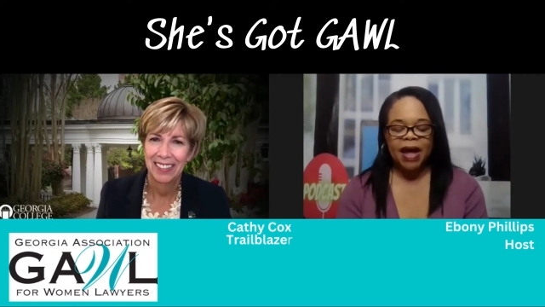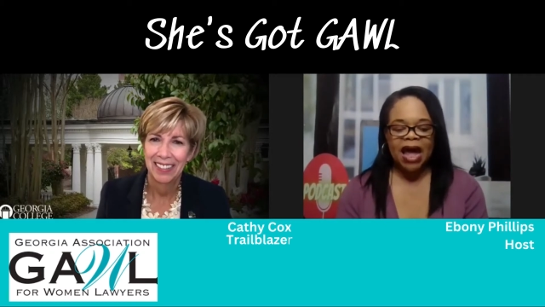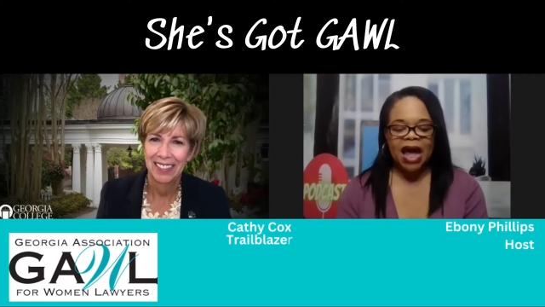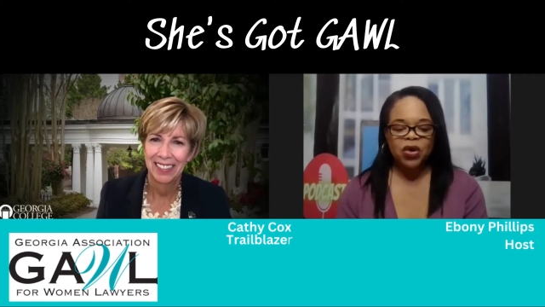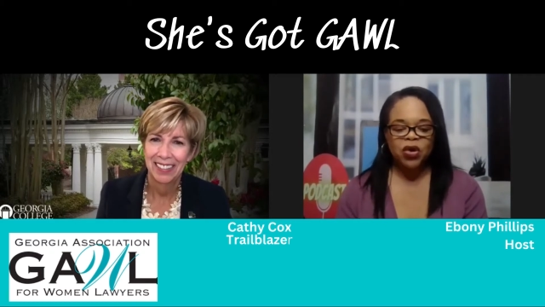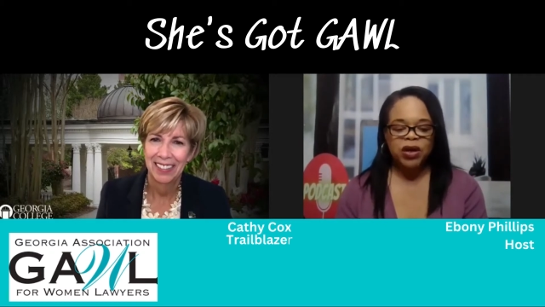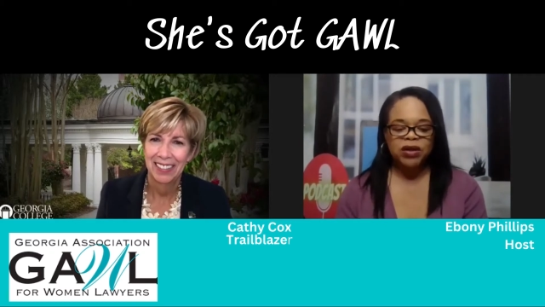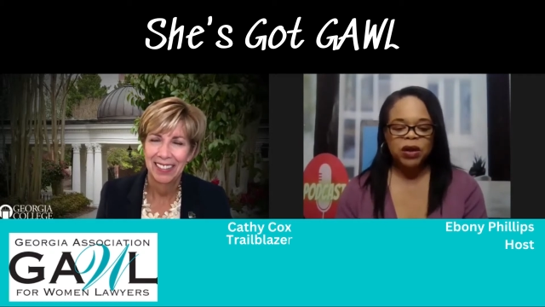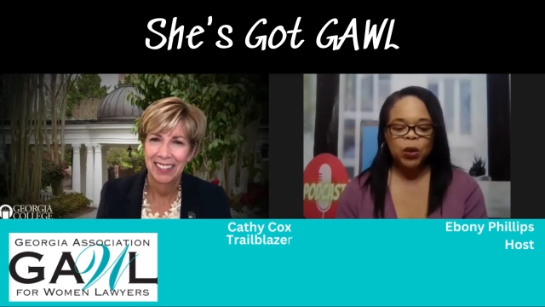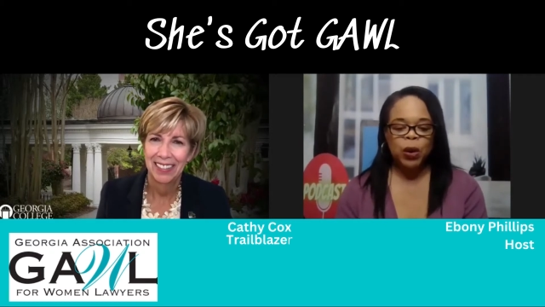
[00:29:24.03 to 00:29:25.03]
Speaker 1: I came
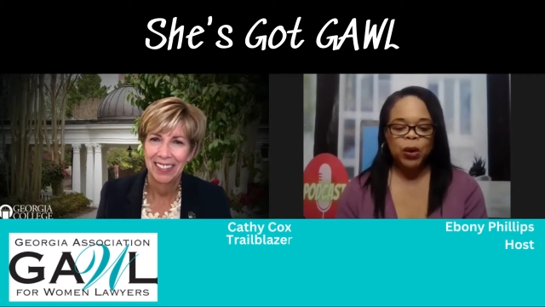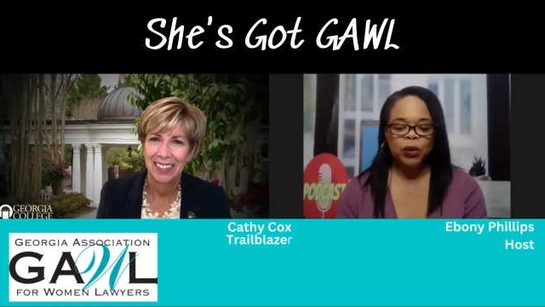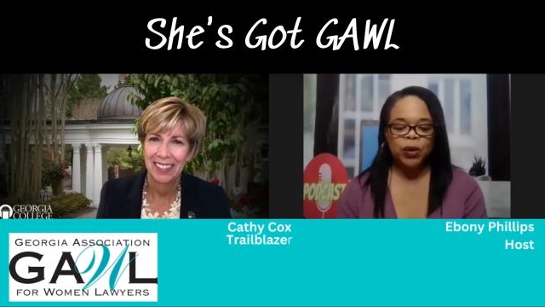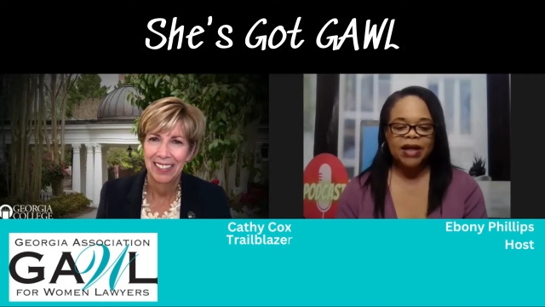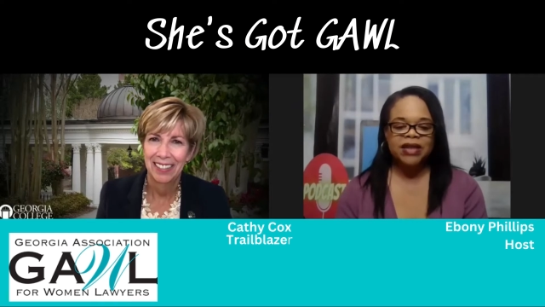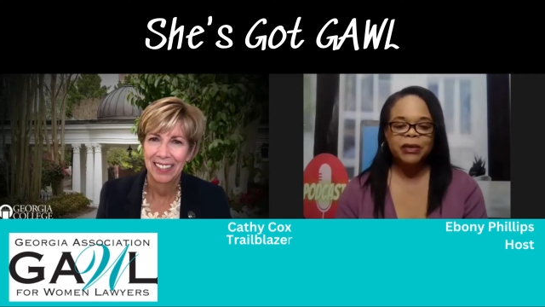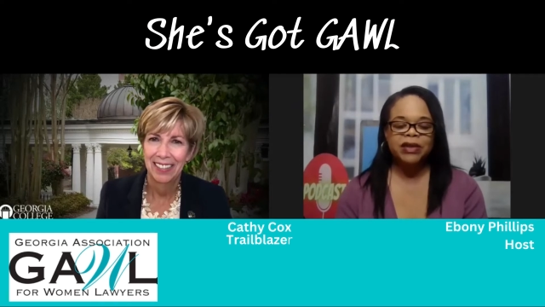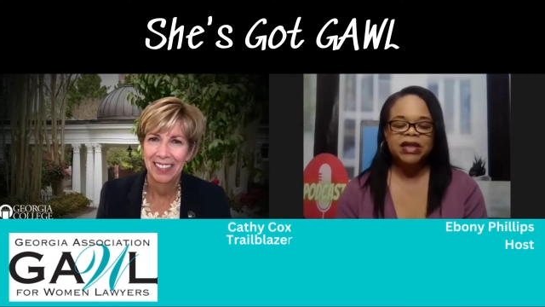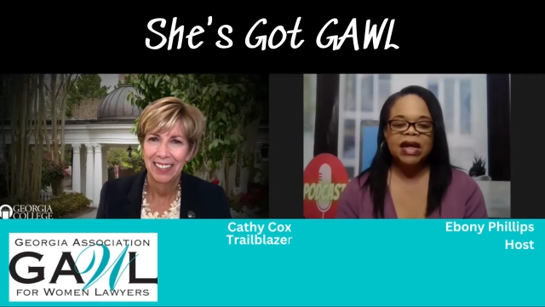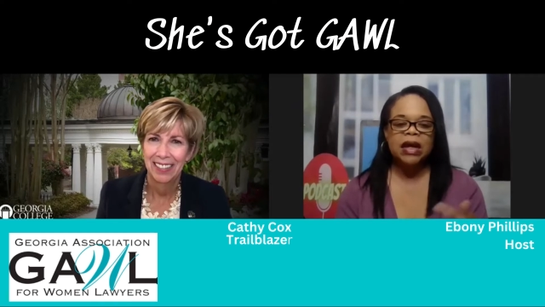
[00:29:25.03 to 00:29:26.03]
across a quote as
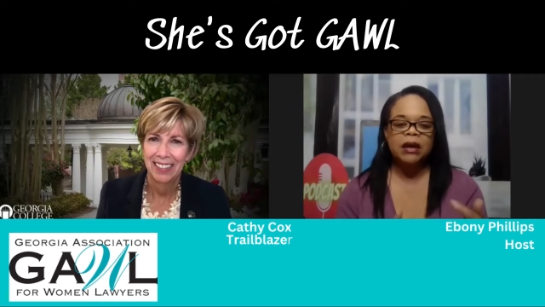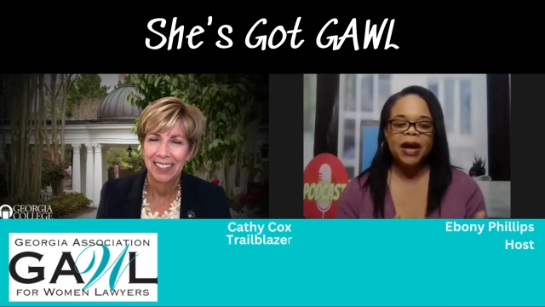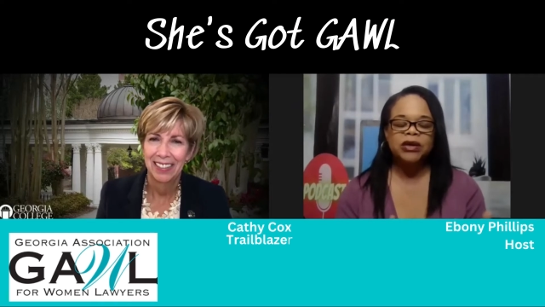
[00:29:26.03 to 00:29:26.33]
I was thinking